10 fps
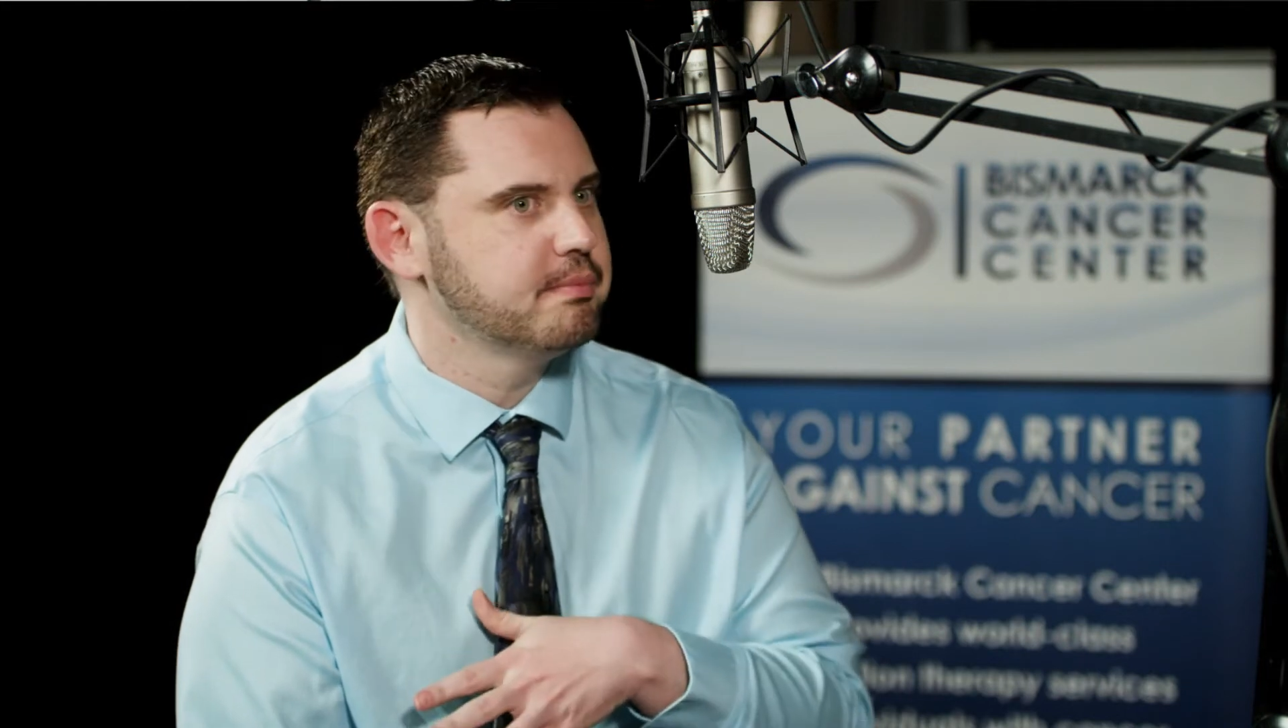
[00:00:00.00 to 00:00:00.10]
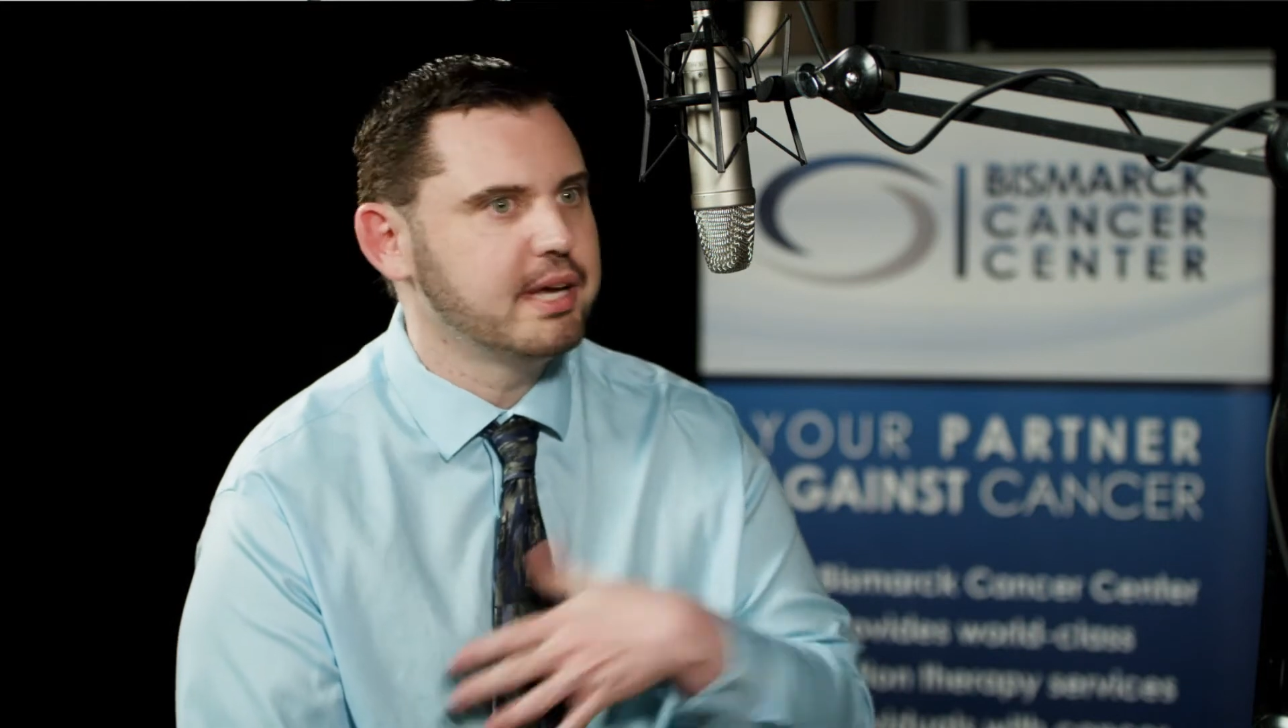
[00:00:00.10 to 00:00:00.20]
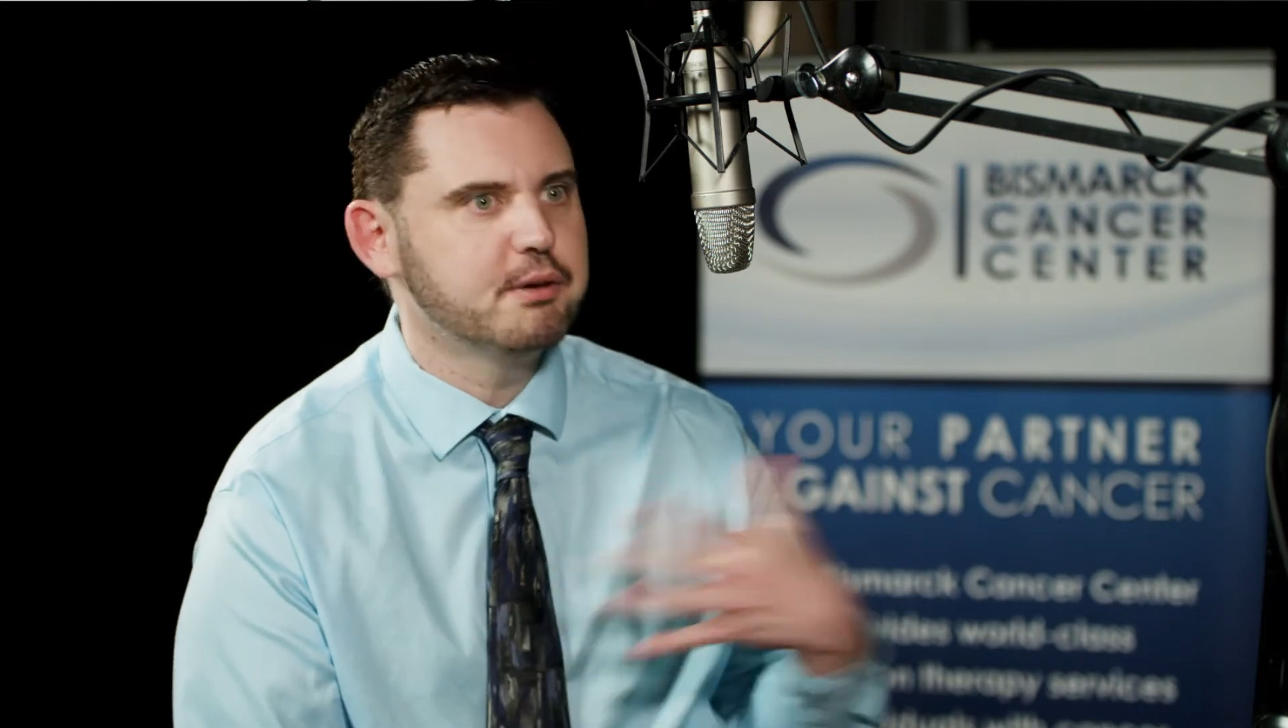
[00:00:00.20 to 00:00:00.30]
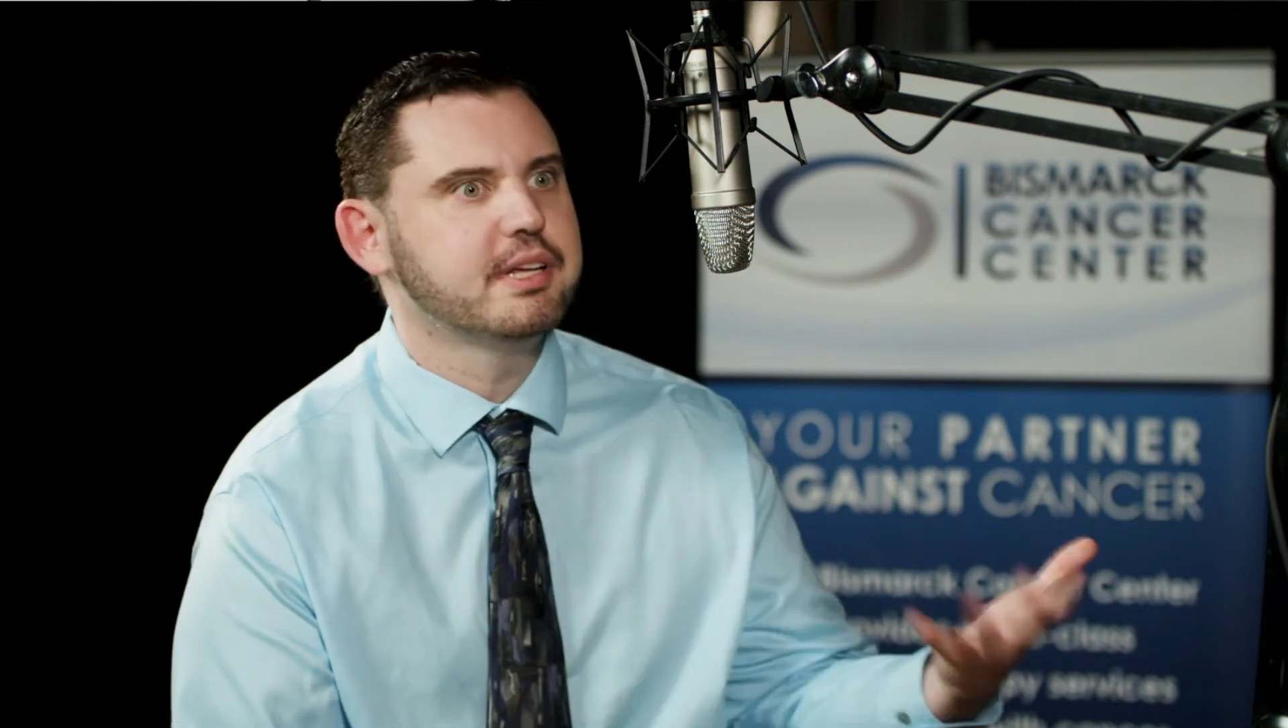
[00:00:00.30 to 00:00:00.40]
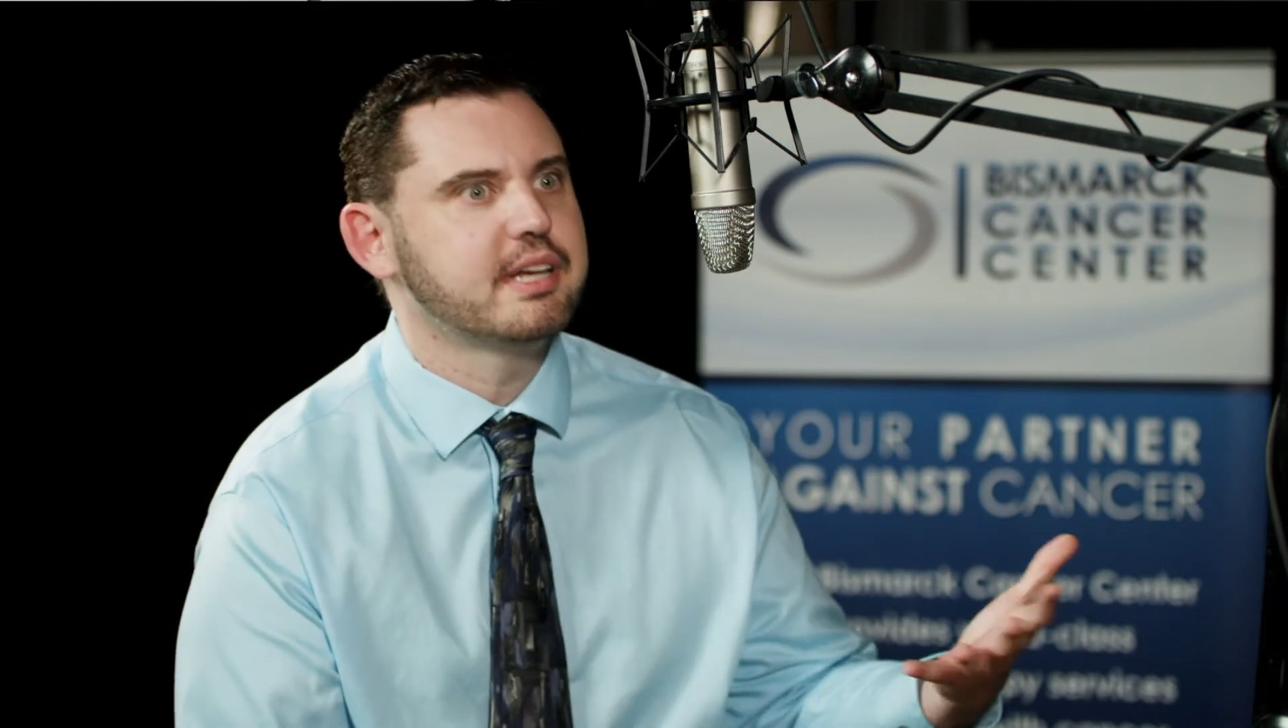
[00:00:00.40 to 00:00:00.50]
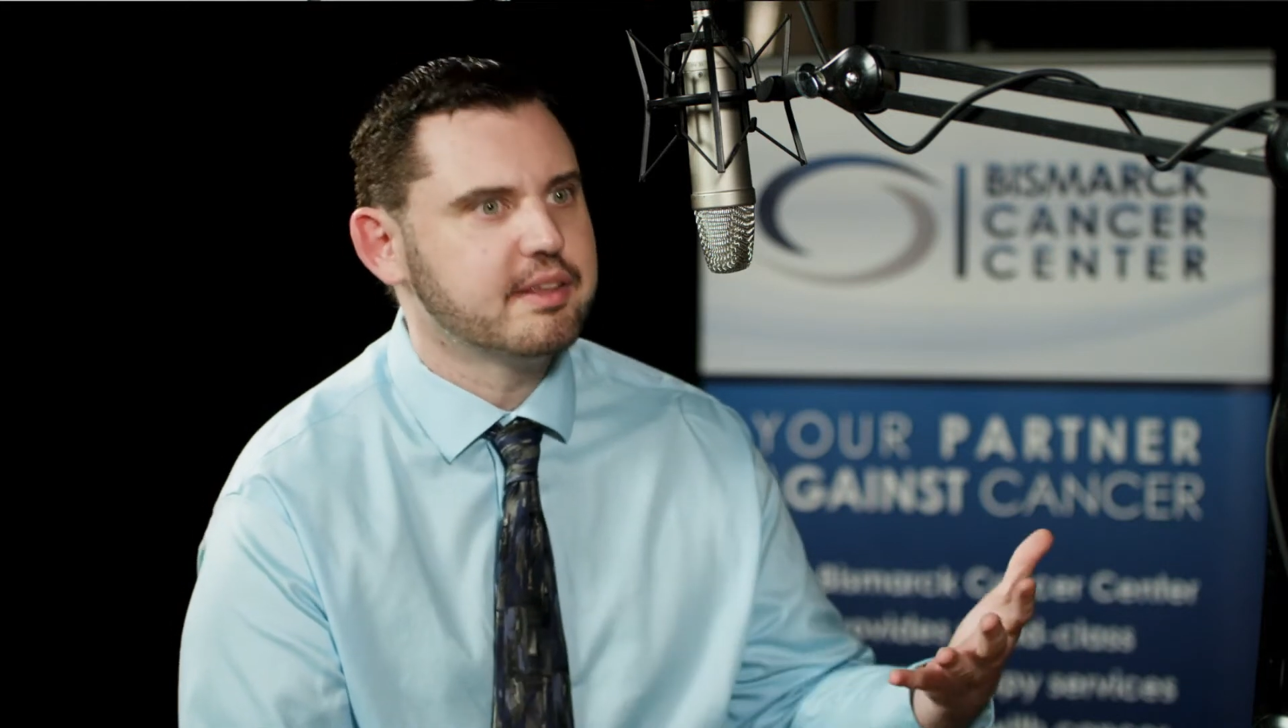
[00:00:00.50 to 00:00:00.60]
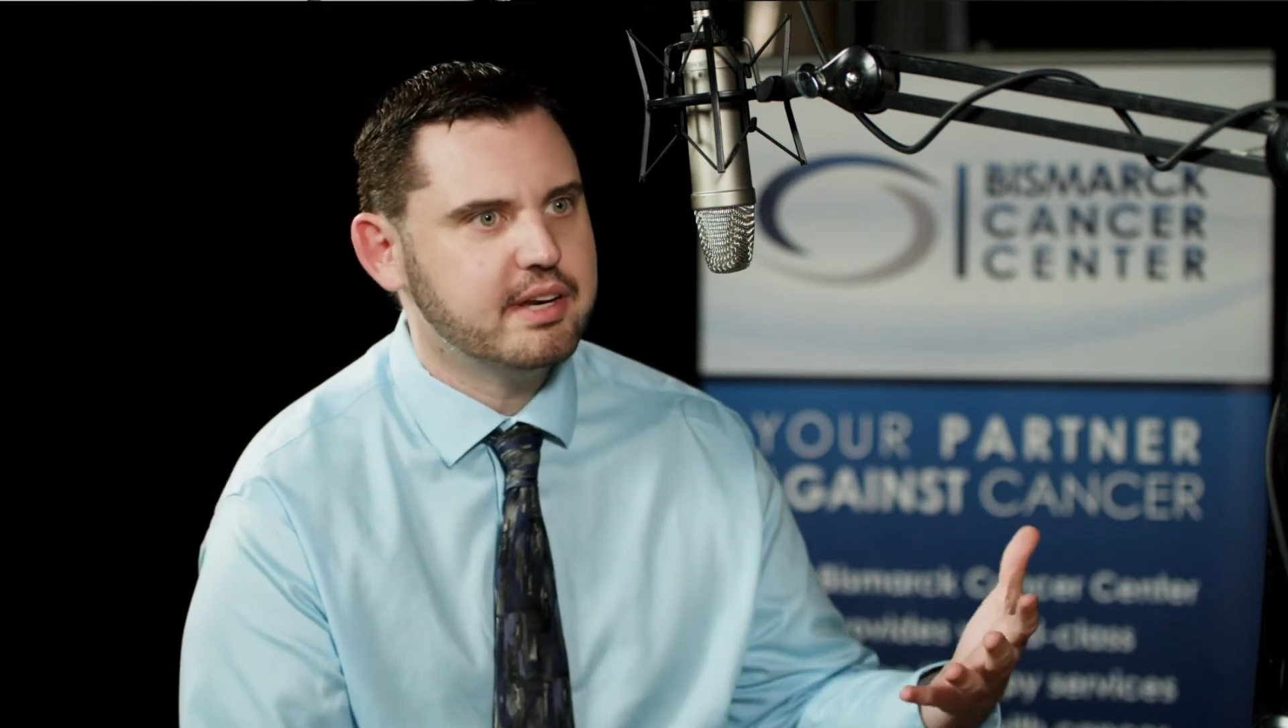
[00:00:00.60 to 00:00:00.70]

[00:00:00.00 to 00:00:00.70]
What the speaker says: Mayo Clinic.